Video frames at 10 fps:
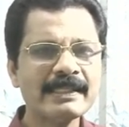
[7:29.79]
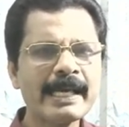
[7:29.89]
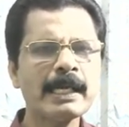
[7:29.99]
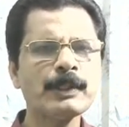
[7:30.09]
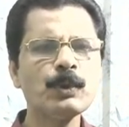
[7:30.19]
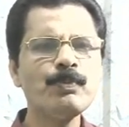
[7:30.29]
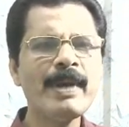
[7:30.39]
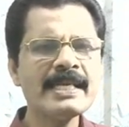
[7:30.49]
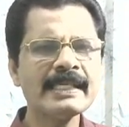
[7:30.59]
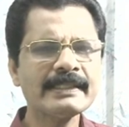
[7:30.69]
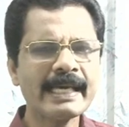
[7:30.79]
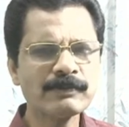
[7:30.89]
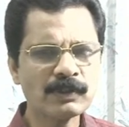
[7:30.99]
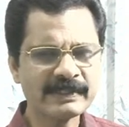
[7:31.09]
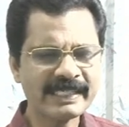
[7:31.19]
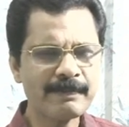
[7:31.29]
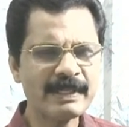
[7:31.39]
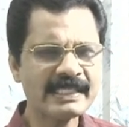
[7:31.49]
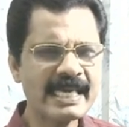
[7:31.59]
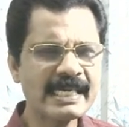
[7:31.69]
There are 2 major types of stamen
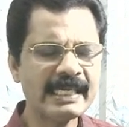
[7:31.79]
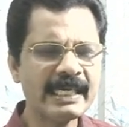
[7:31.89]
cycle.